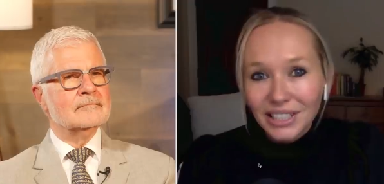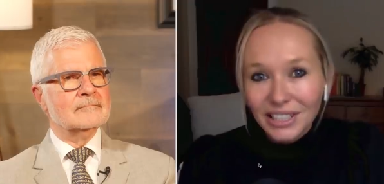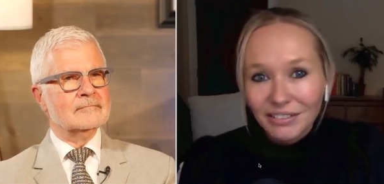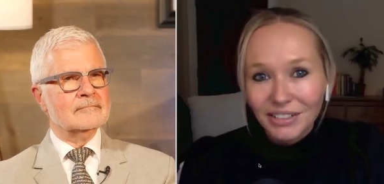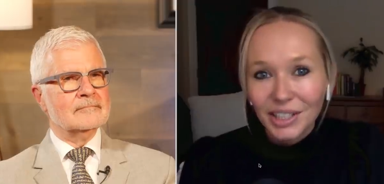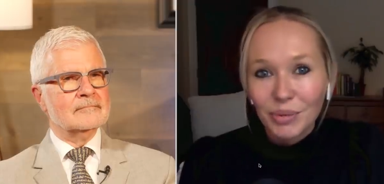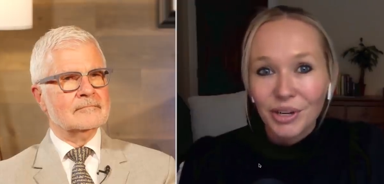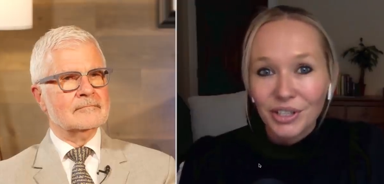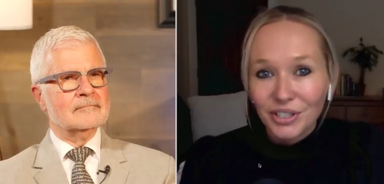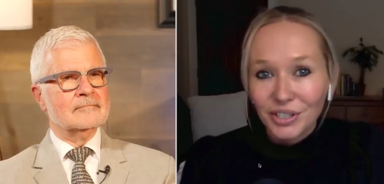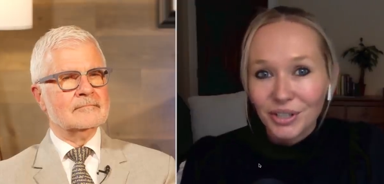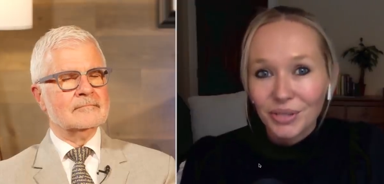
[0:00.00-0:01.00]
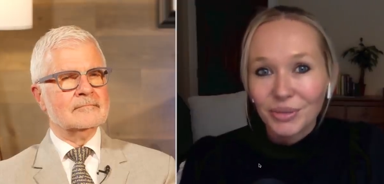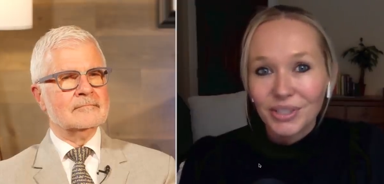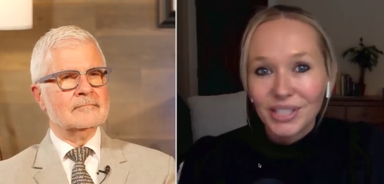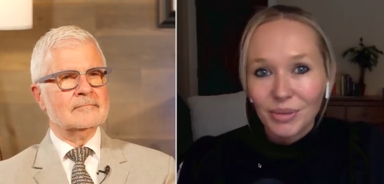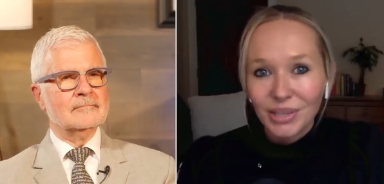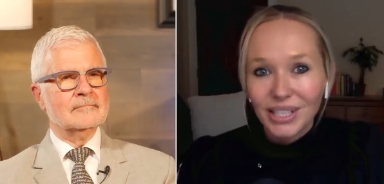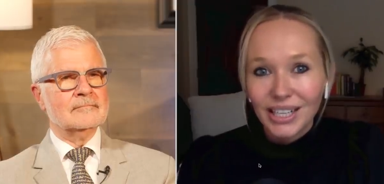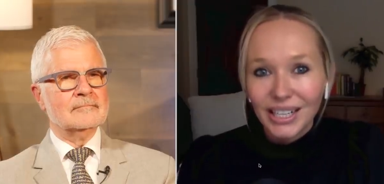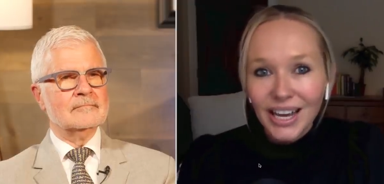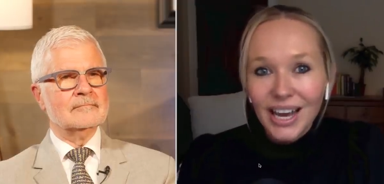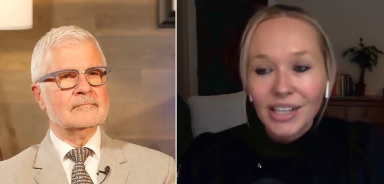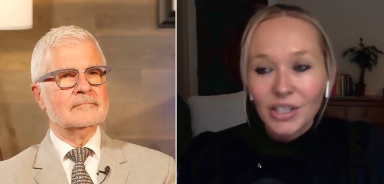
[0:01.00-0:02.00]
Speaker 1: really personal with CBD.
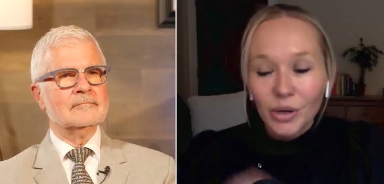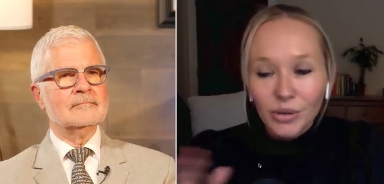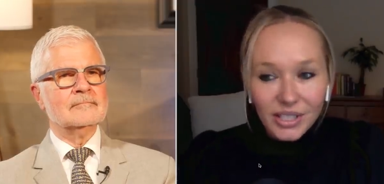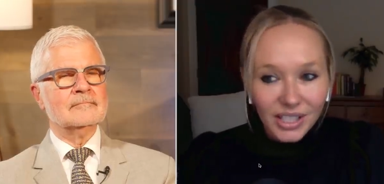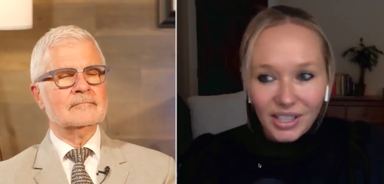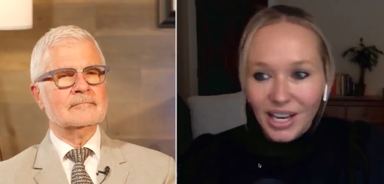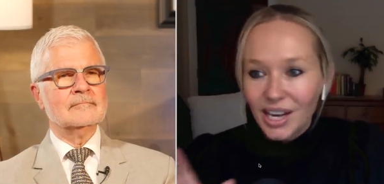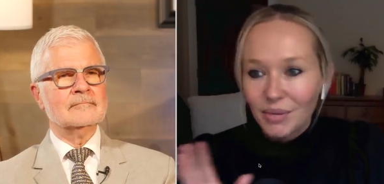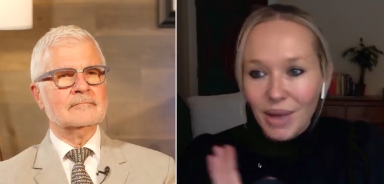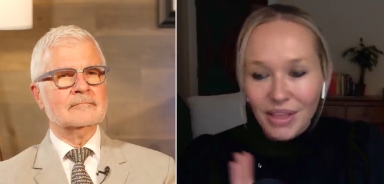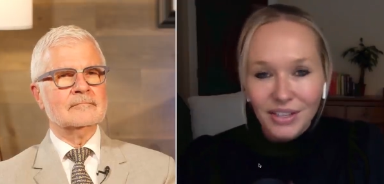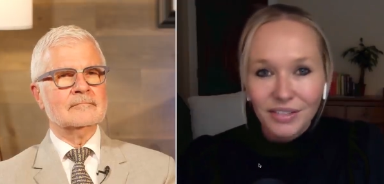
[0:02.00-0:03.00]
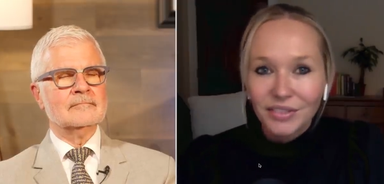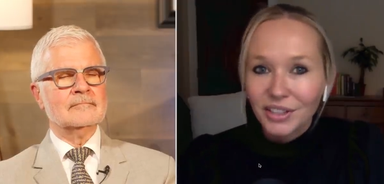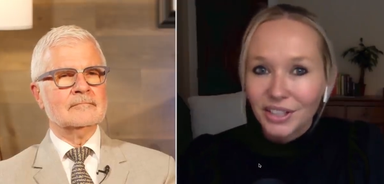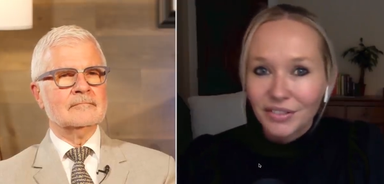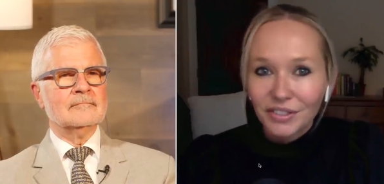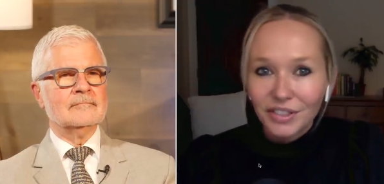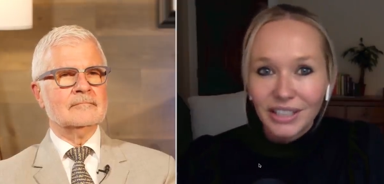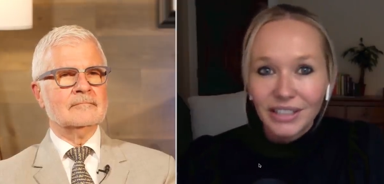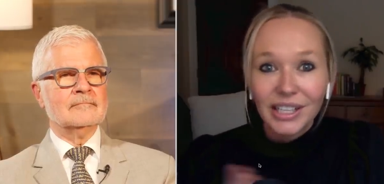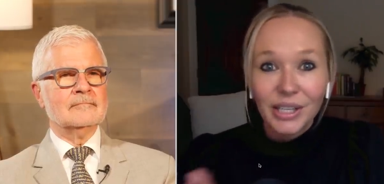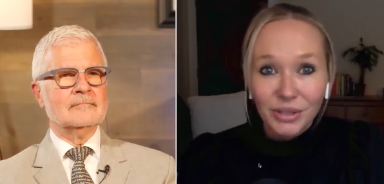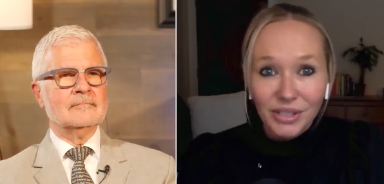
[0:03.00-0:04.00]
Dosing and method of delivery,
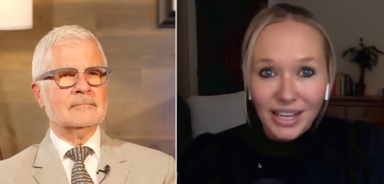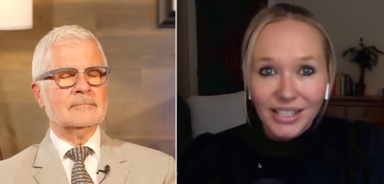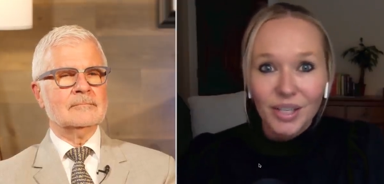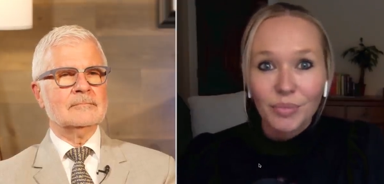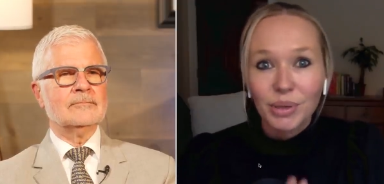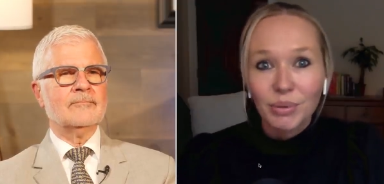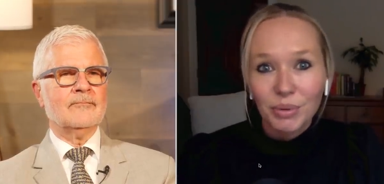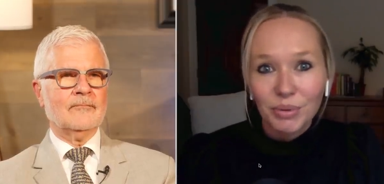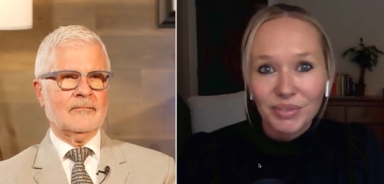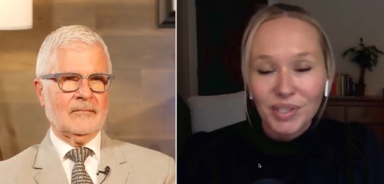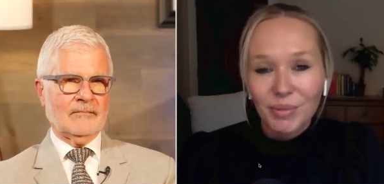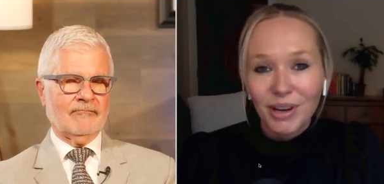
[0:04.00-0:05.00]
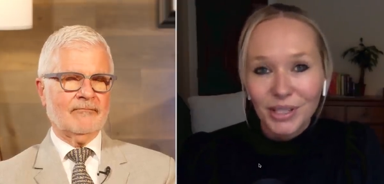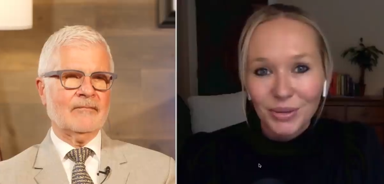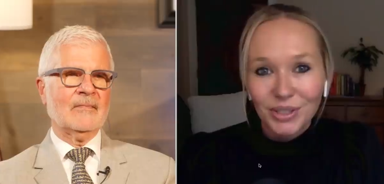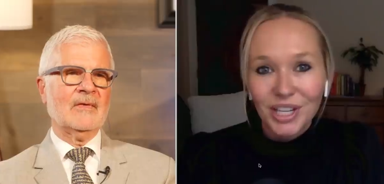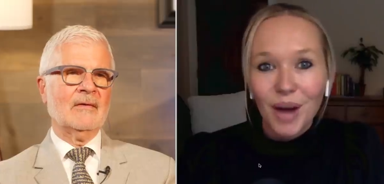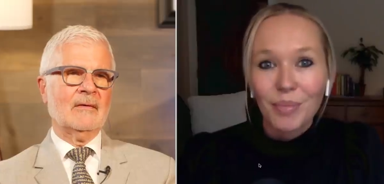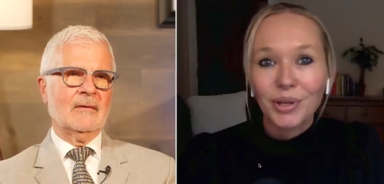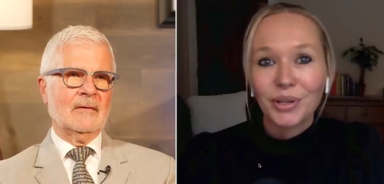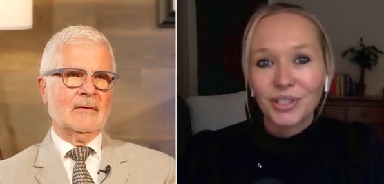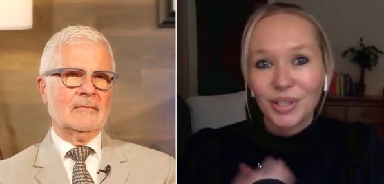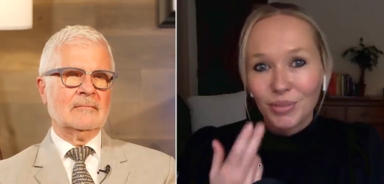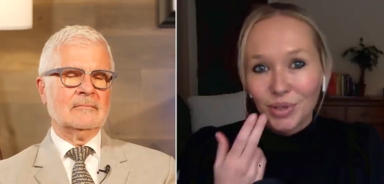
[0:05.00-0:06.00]
like you said, some people will respond to a topical,
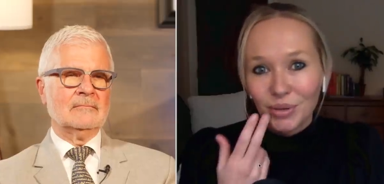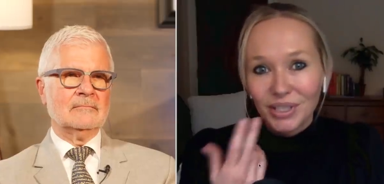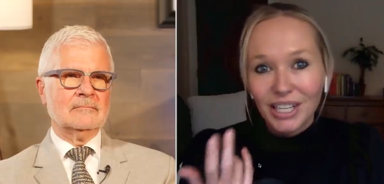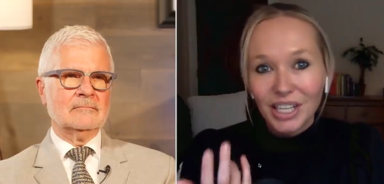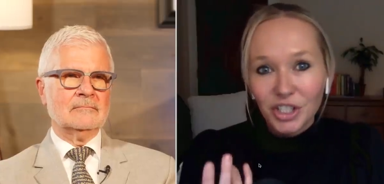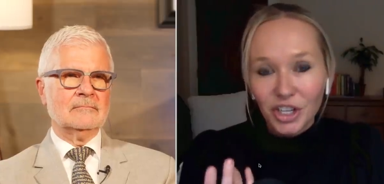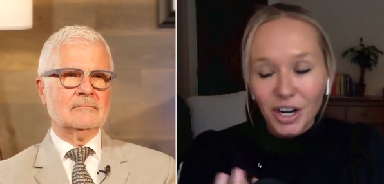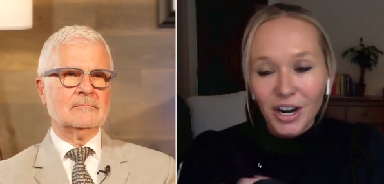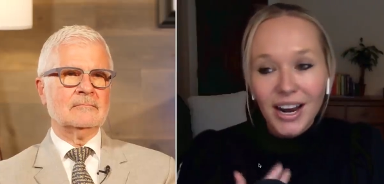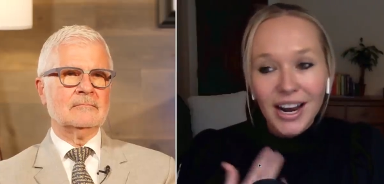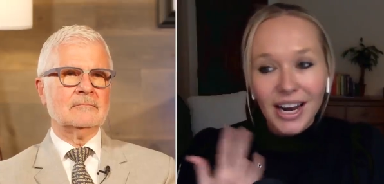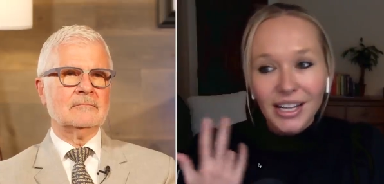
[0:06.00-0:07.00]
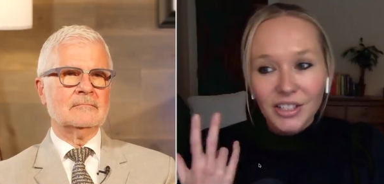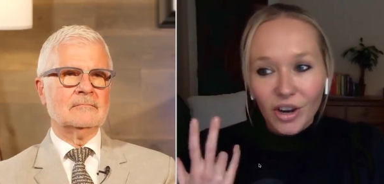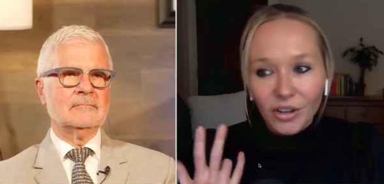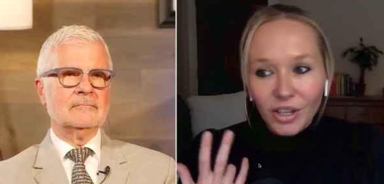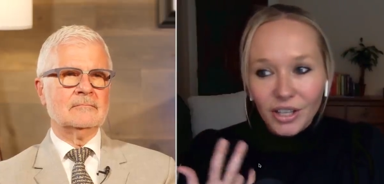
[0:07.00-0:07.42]
some to a tincture. It's all going to